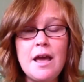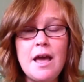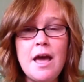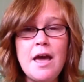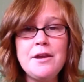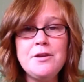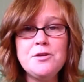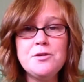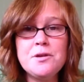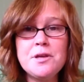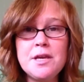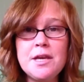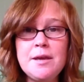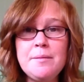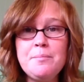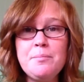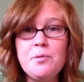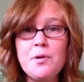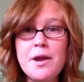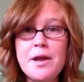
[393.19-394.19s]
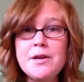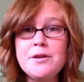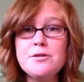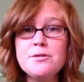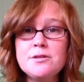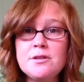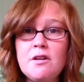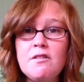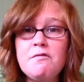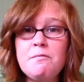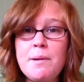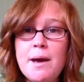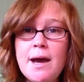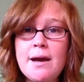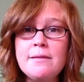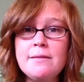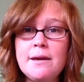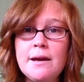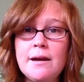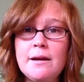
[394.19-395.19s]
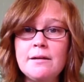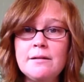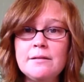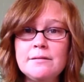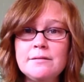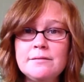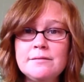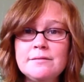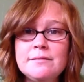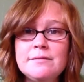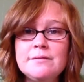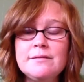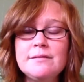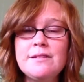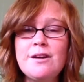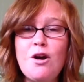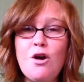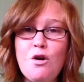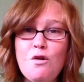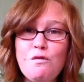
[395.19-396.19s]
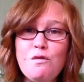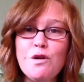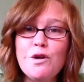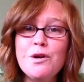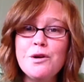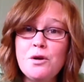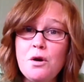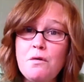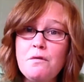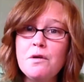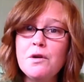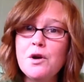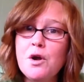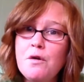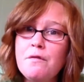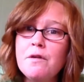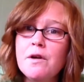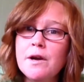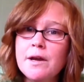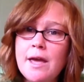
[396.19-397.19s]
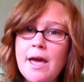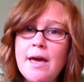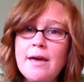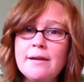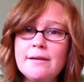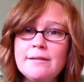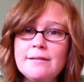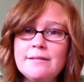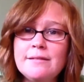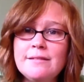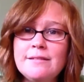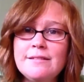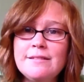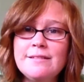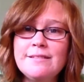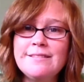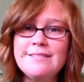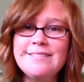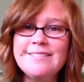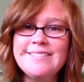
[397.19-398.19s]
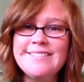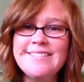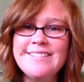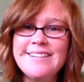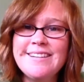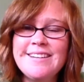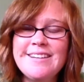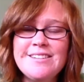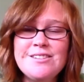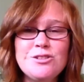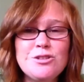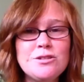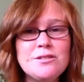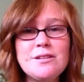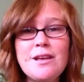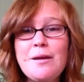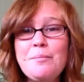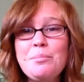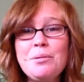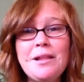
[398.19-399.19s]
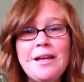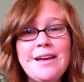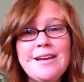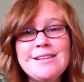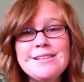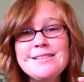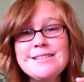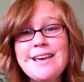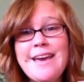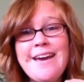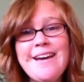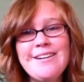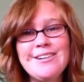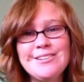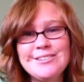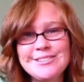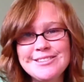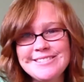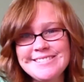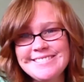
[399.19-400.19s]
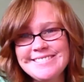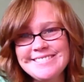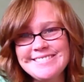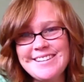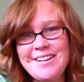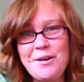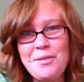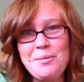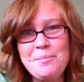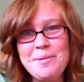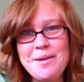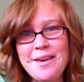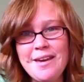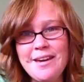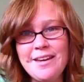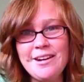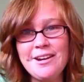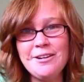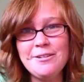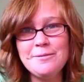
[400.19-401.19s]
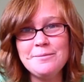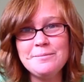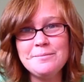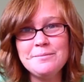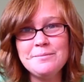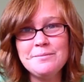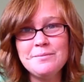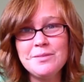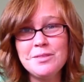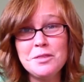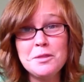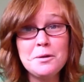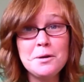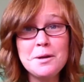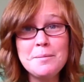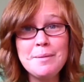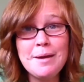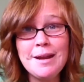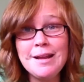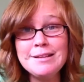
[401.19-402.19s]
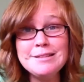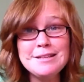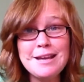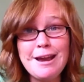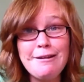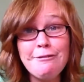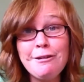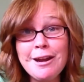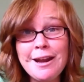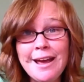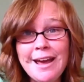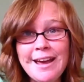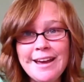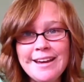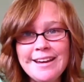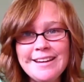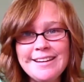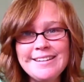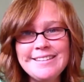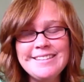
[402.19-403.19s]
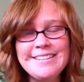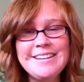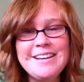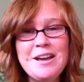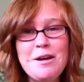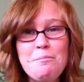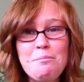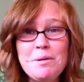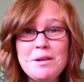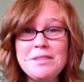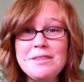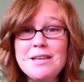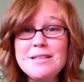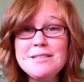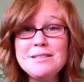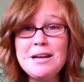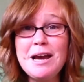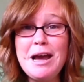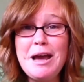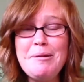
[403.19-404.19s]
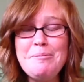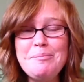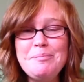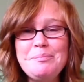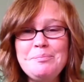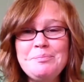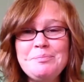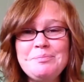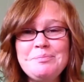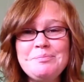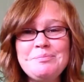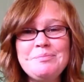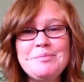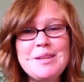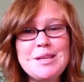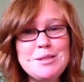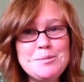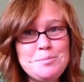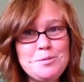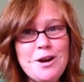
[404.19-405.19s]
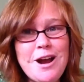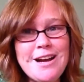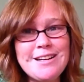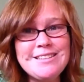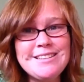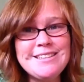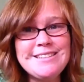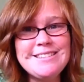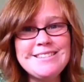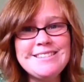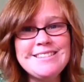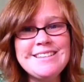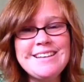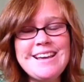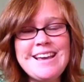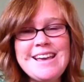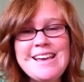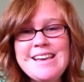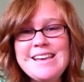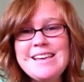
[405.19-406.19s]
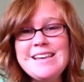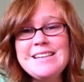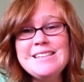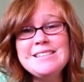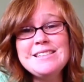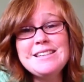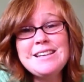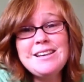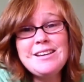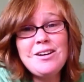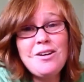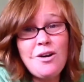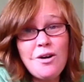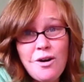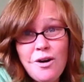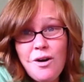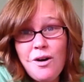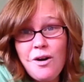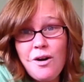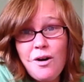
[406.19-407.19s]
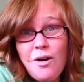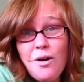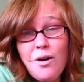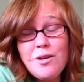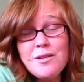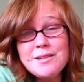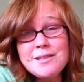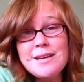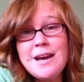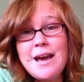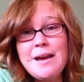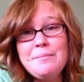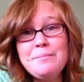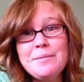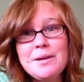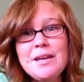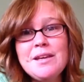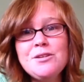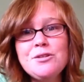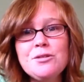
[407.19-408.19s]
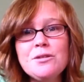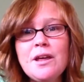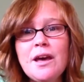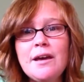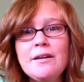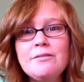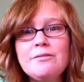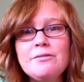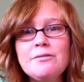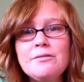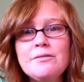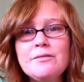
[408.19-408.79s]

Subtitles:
and you keep bringing yourself back there over and over and over again. Just like playing scales on the piano, 30 minutes every day. But this time, this practice is all the time in your life.